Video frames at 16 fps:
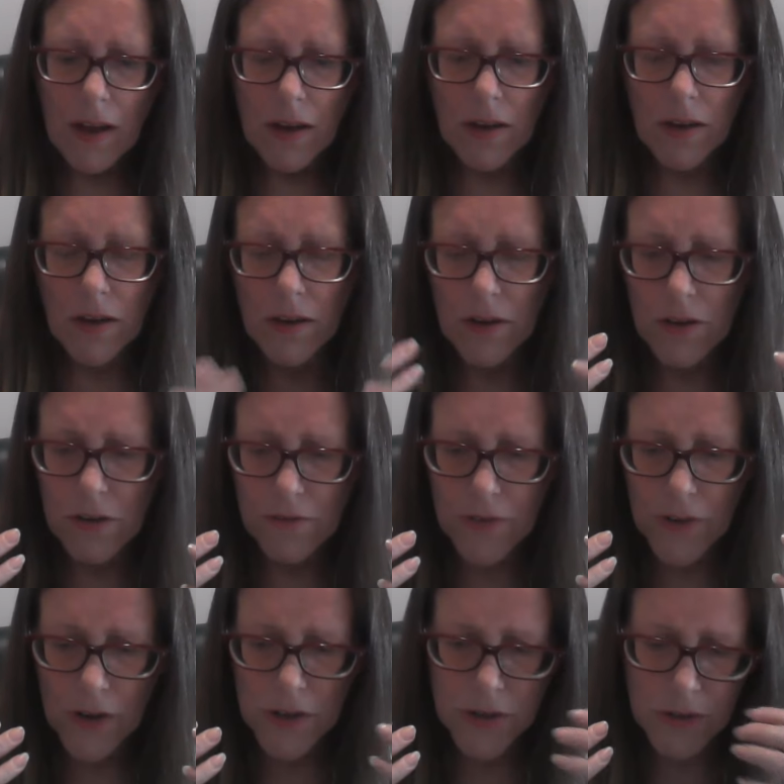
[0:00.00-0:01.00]

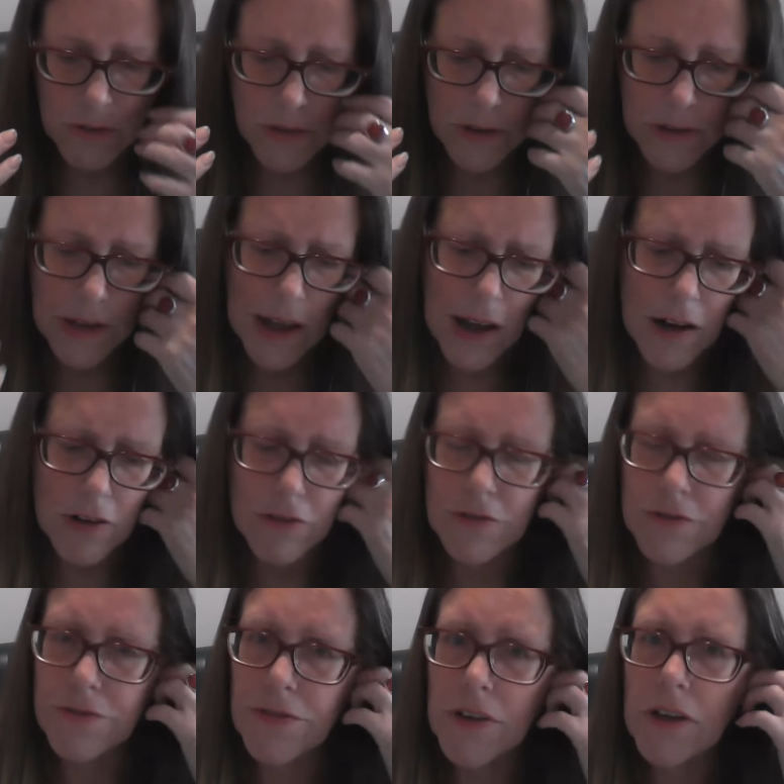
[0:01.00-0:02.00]
Universal
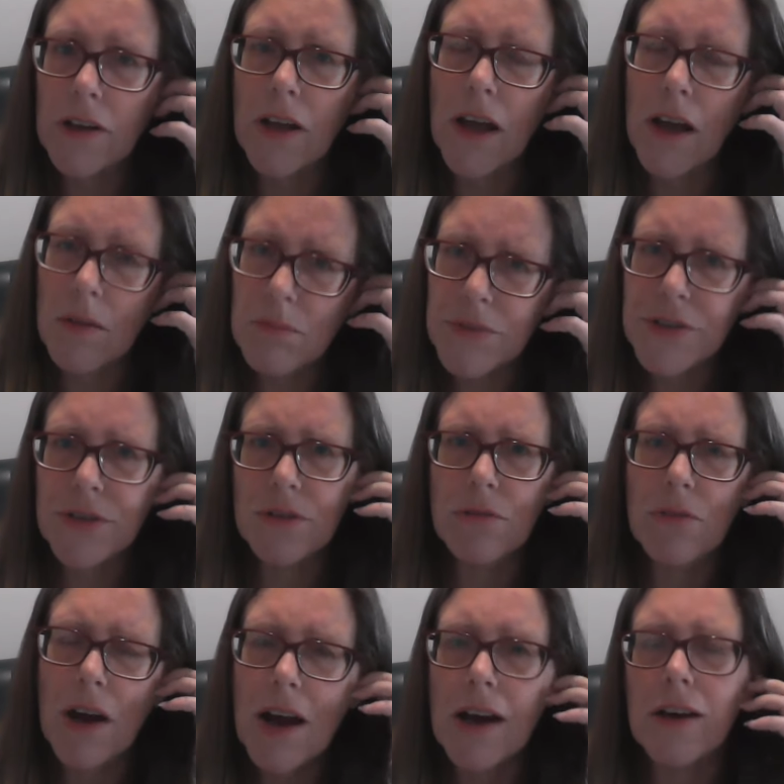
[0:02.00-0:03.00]
love comes to
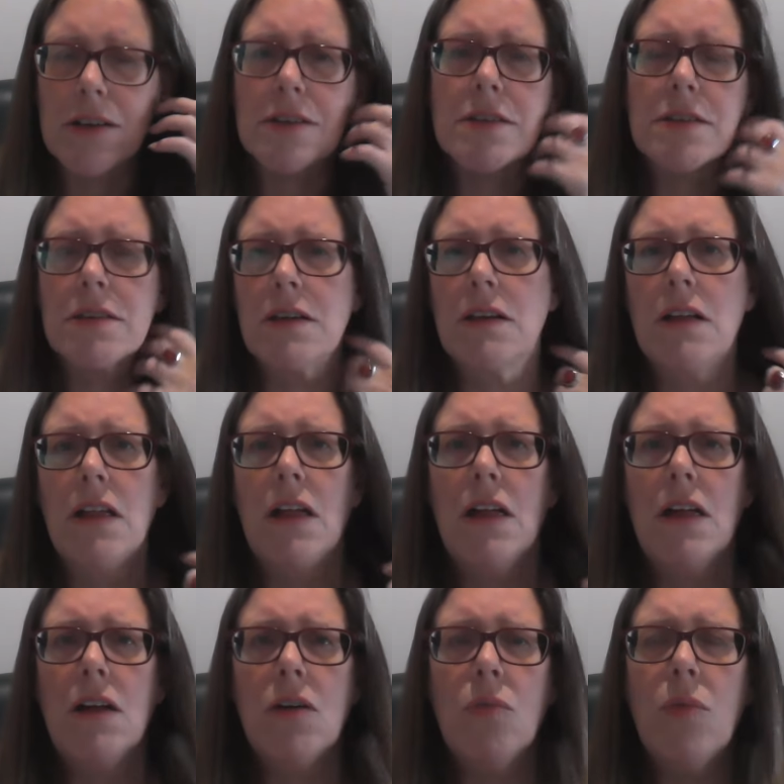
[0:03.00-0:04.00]
us
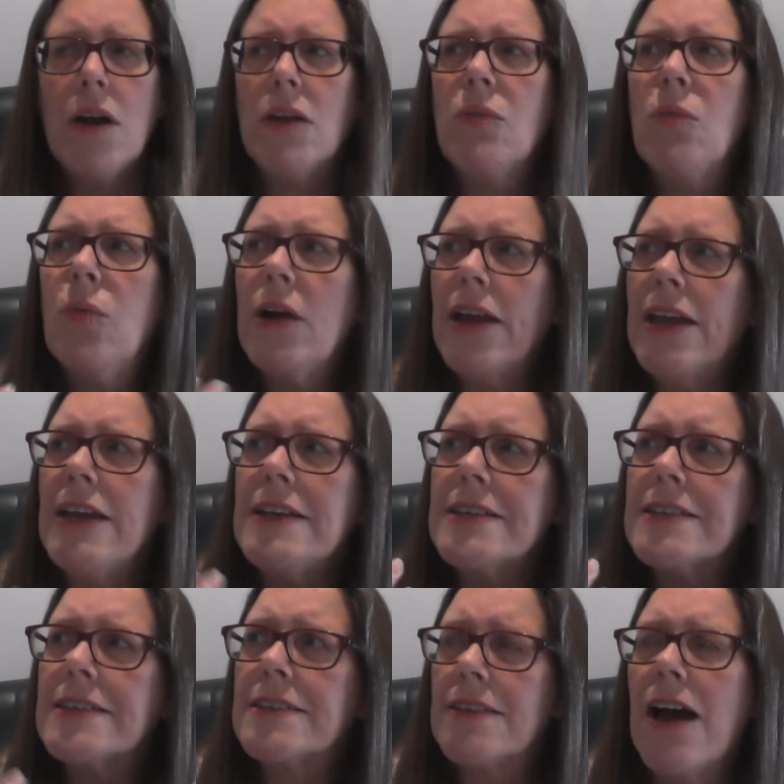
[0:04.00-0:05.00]
when we
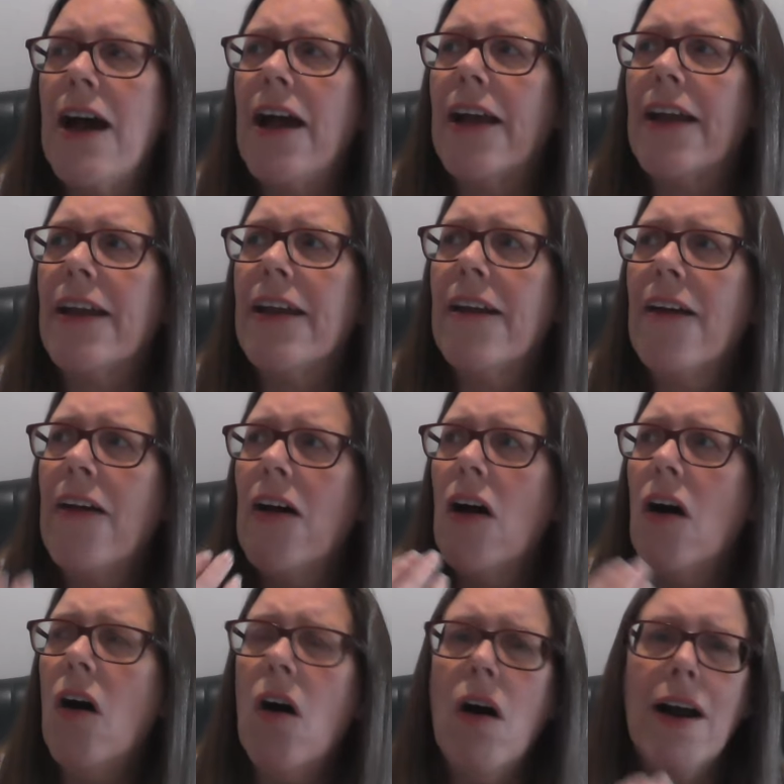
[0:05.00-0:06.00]
say,
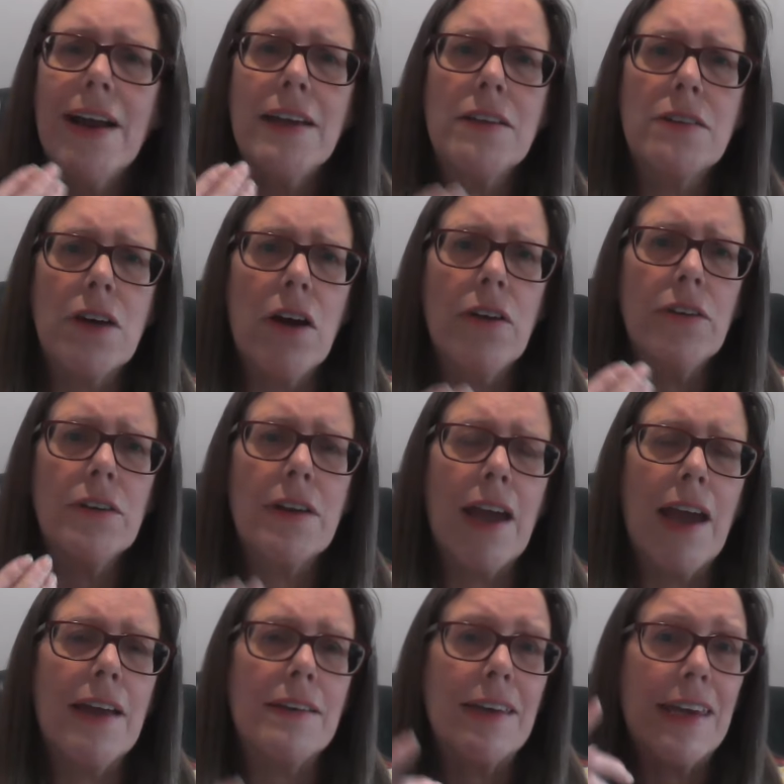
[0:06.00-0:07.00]
I don't
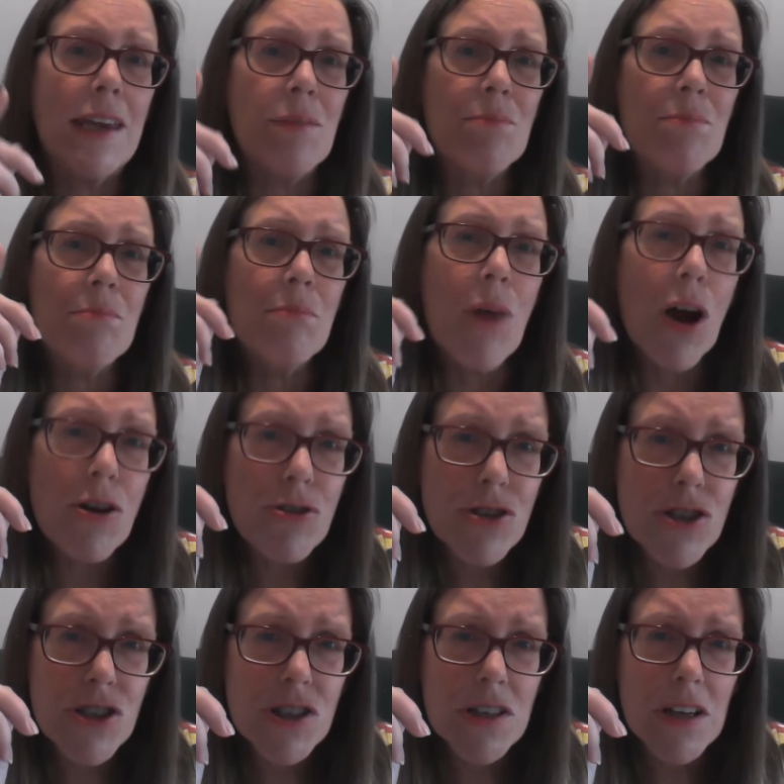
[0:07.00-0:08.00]
get
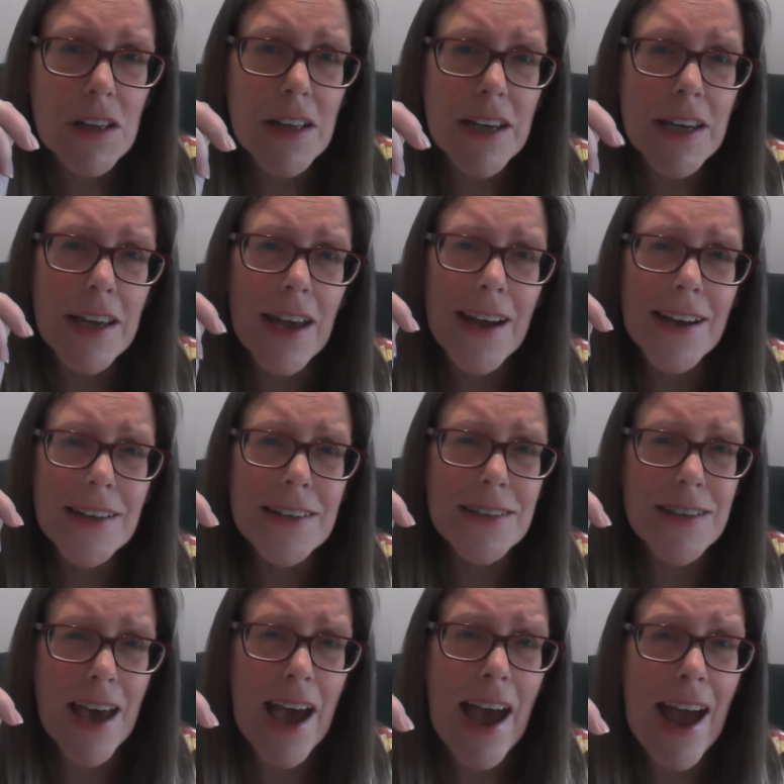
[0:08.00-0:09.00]
emotionally
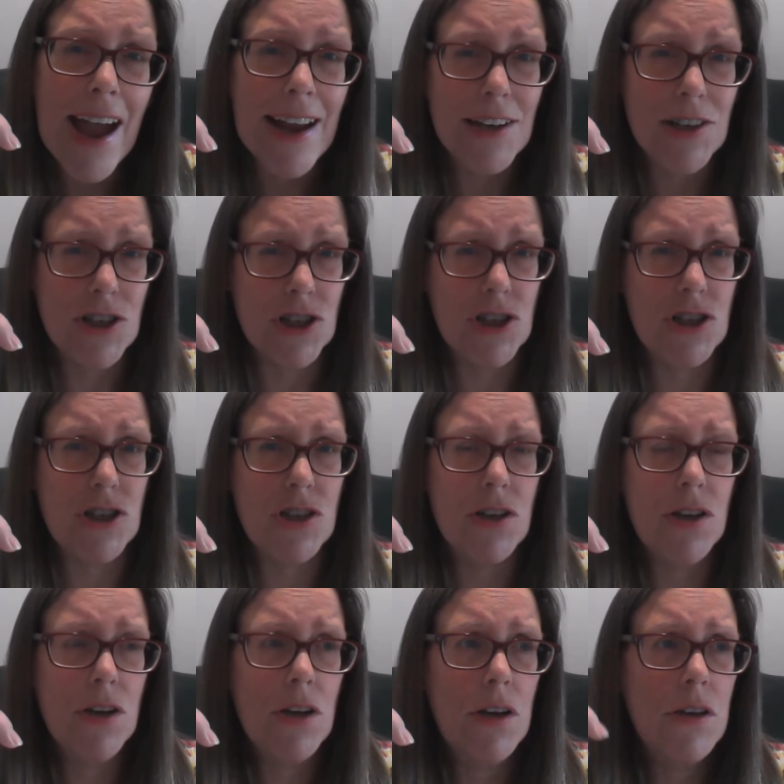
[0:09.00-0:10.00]
attached
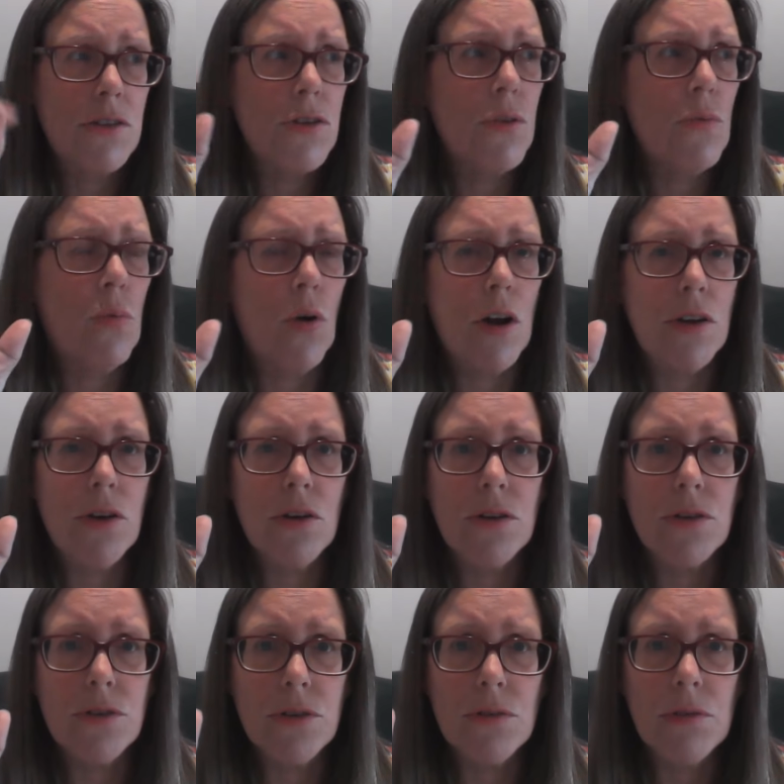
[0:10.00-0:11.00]
to what you're
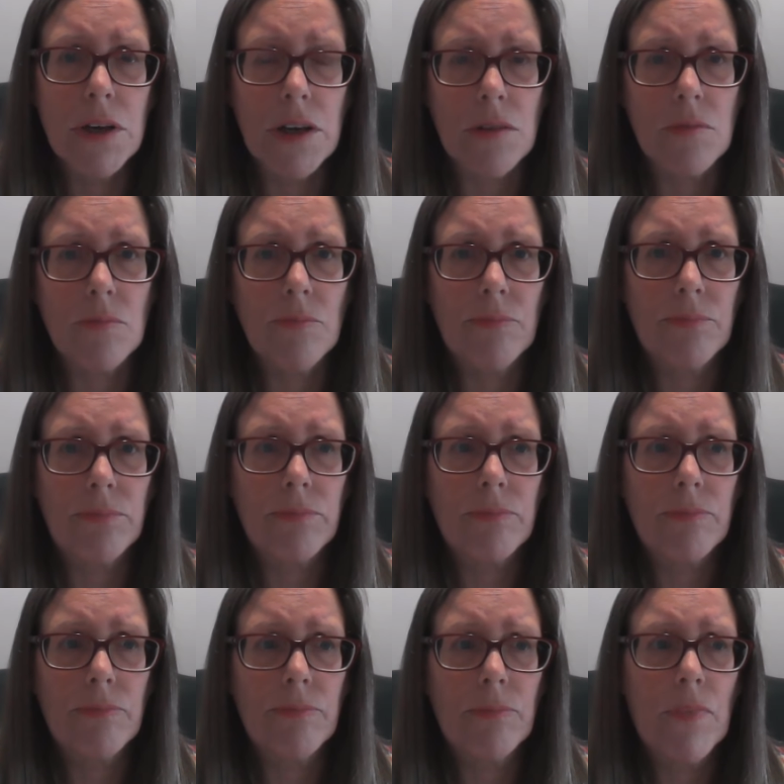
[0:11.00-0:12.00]
doing.
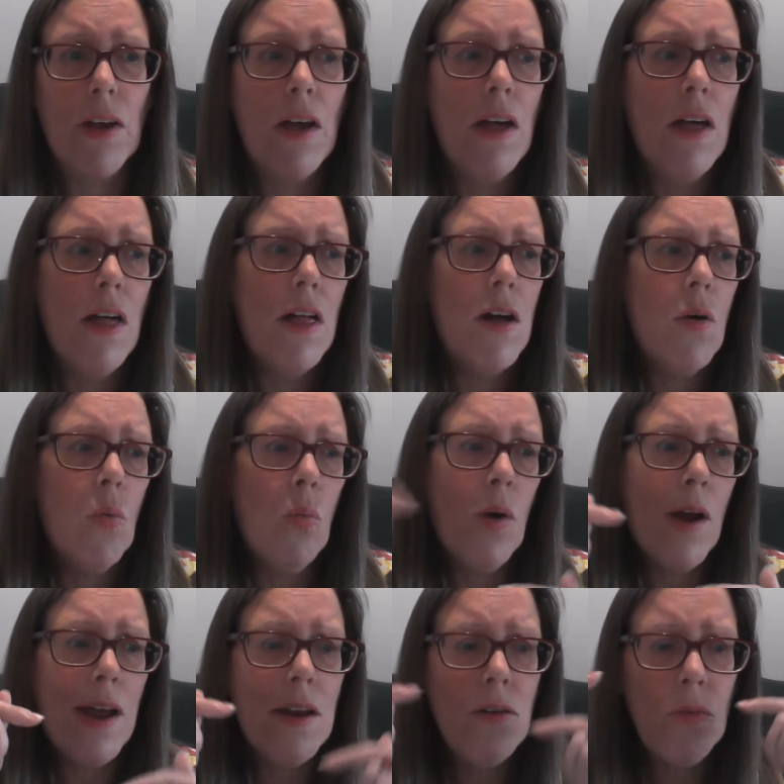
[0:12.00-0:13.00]

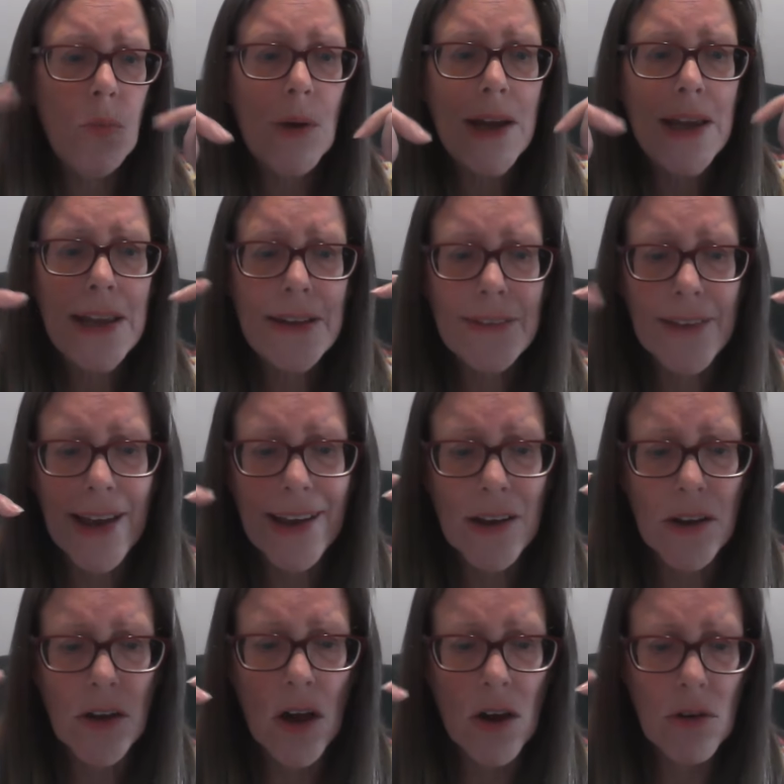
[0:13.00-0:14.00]
When we
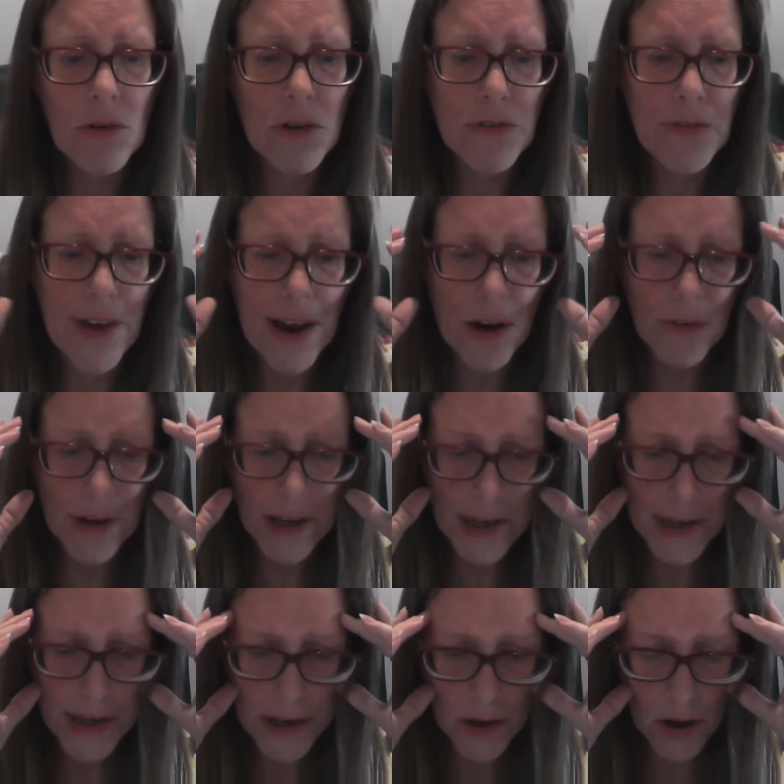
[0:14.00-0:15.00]
let go of our
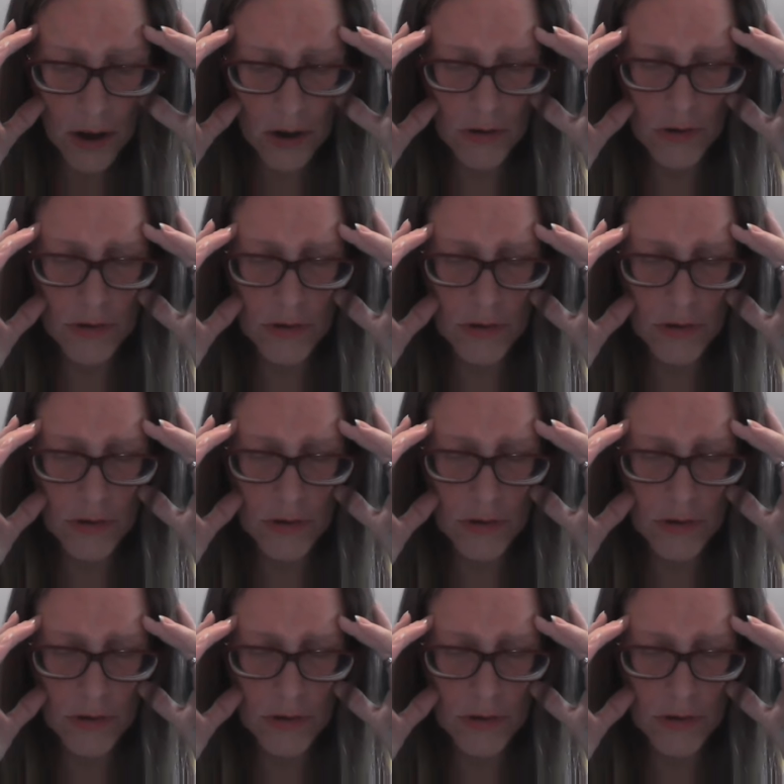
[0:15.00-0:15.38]
ego,